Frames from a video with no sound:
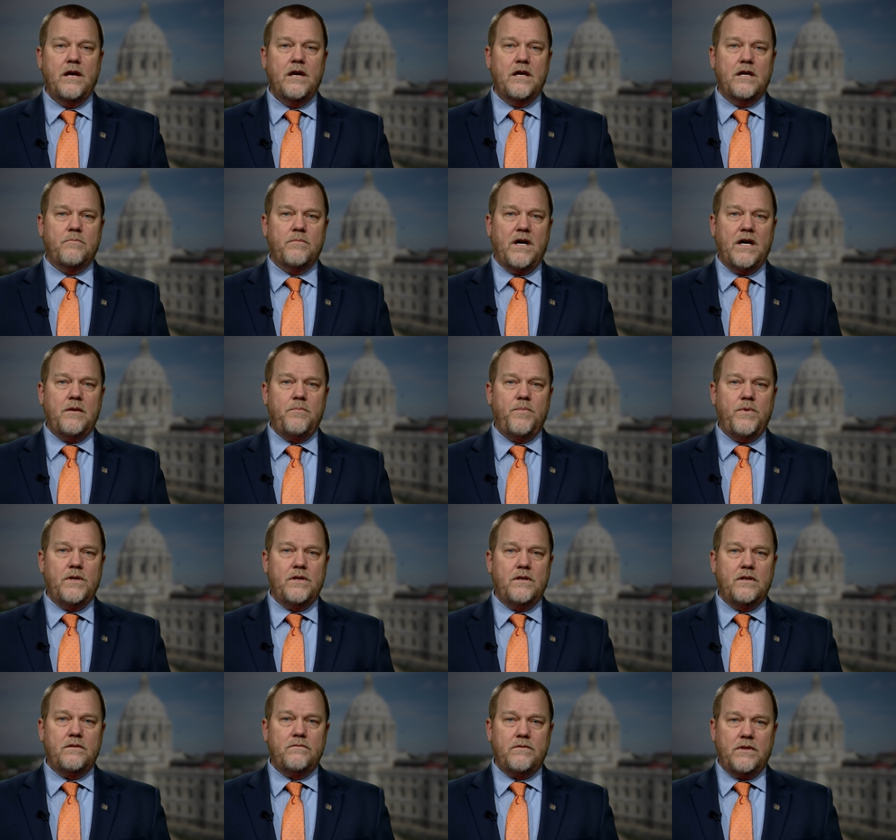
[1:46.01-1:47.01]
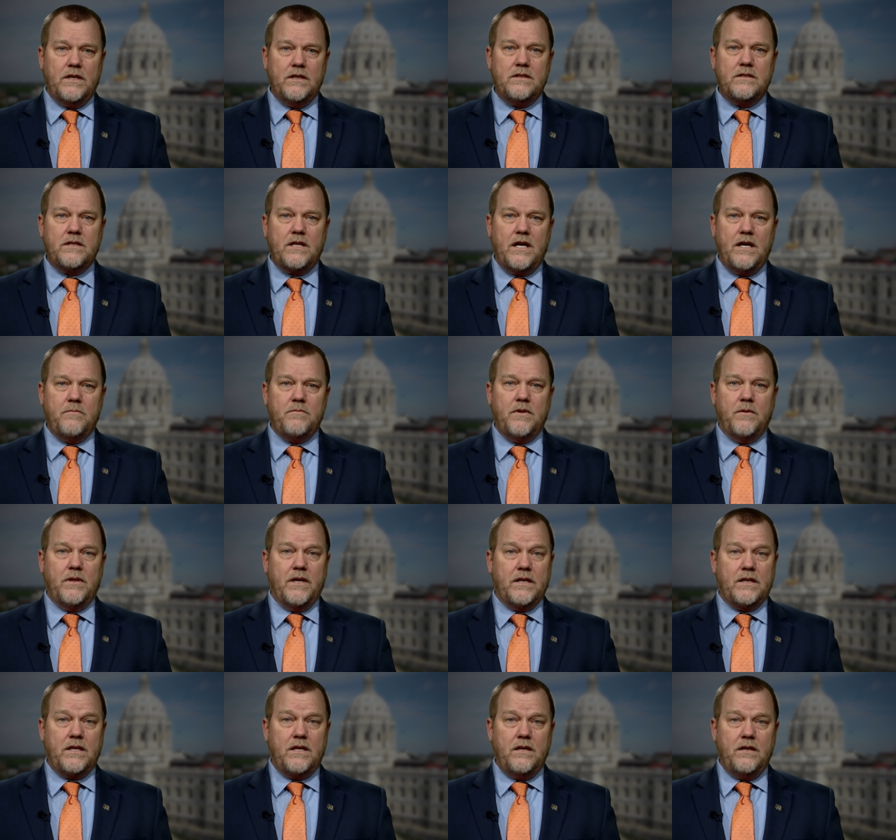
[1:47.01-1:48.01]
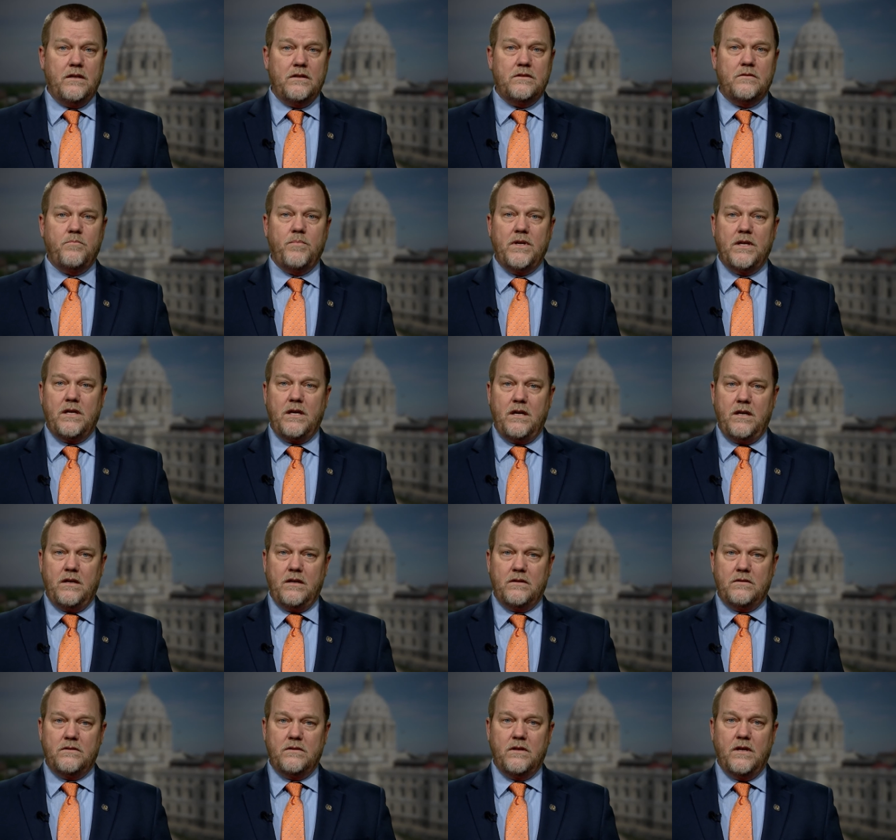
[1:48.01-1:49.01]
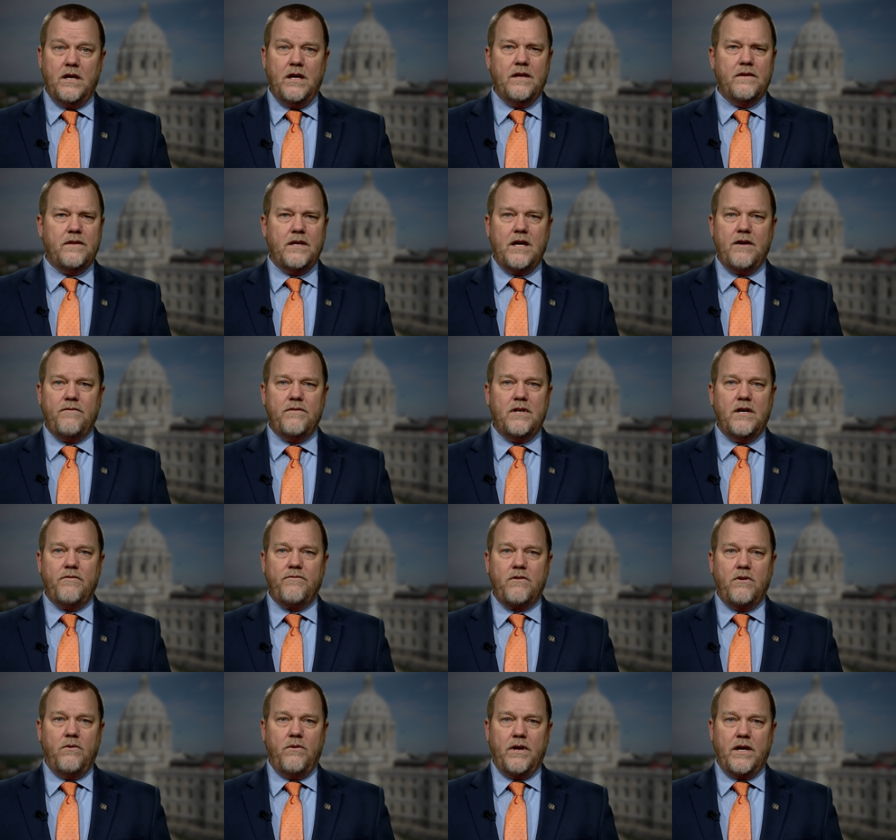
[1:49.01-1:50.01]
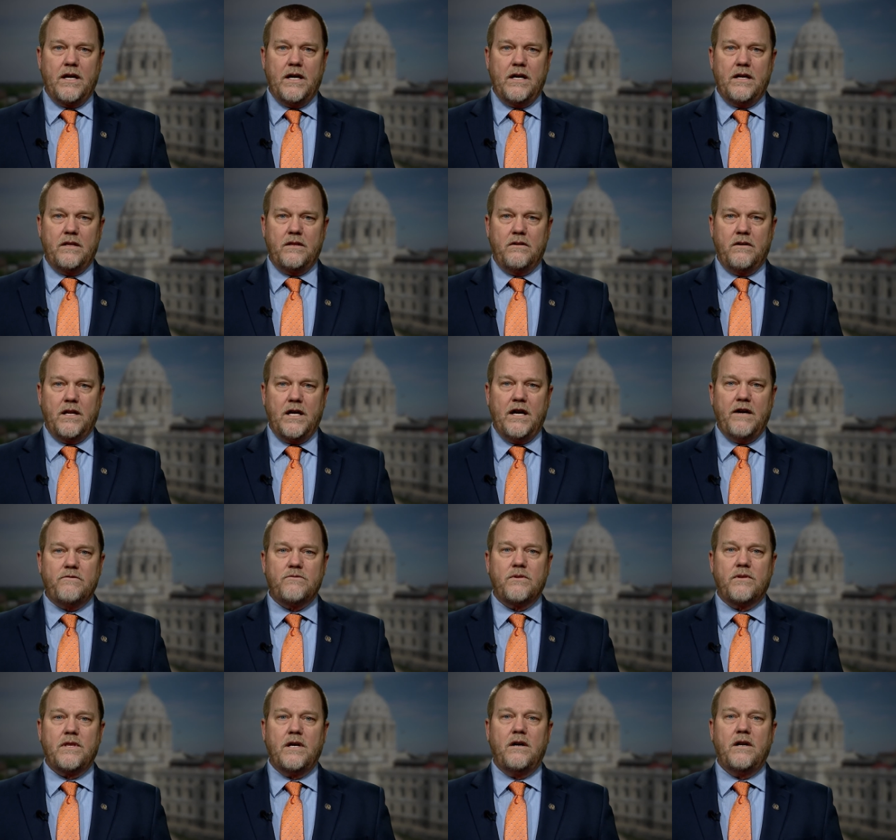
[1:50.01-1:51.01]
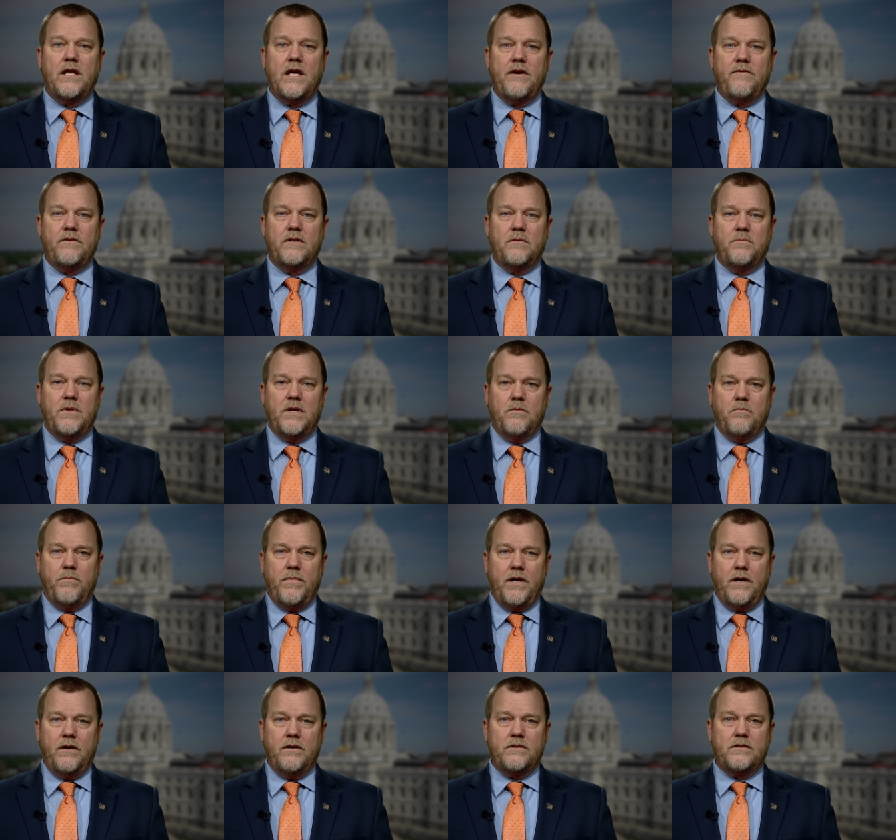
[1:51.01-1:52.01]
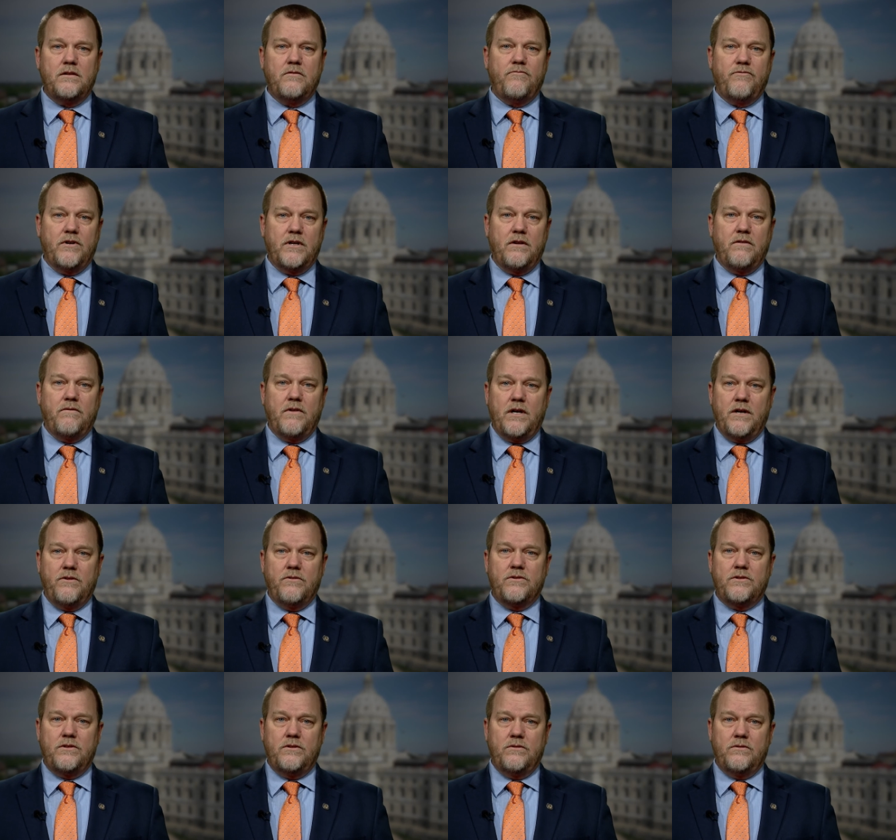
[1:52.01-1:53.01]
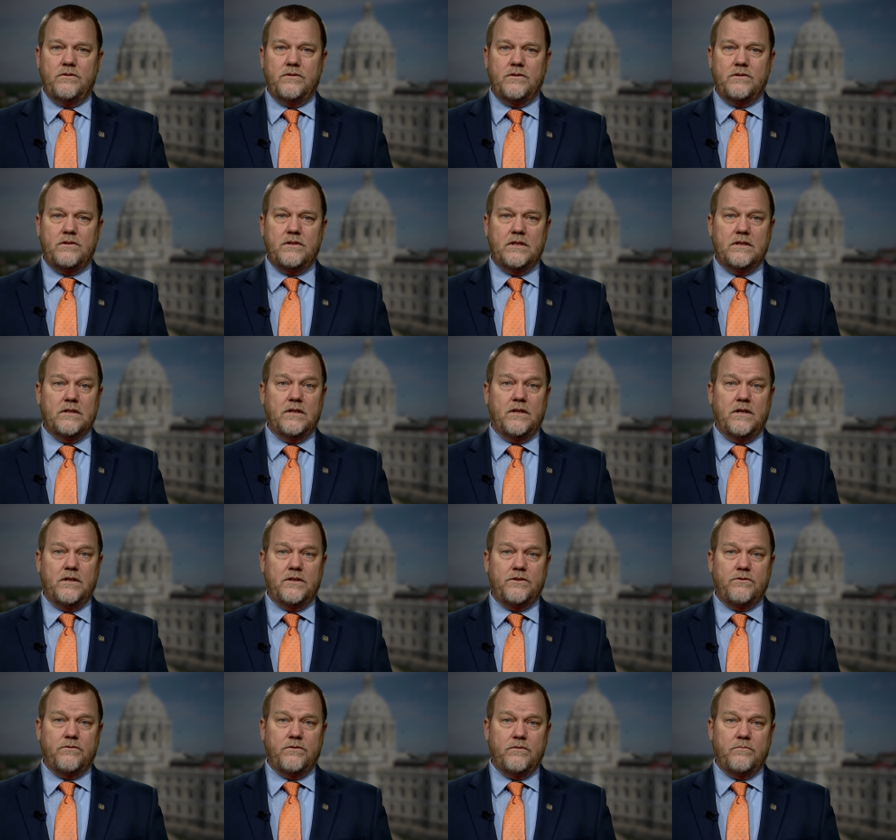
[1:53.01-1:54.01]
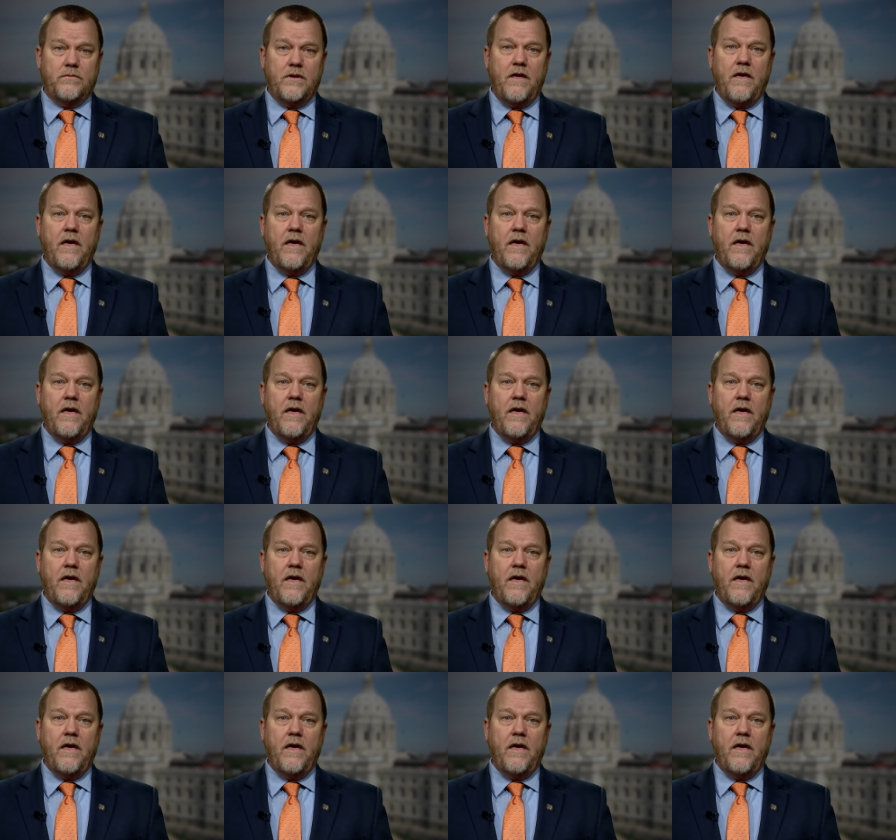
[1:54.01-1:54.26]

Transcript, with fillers: In my opinion, it's time to let kids be kids. They have enough going on in their lives without having to be embarrassed in front of other students in the lunchroom.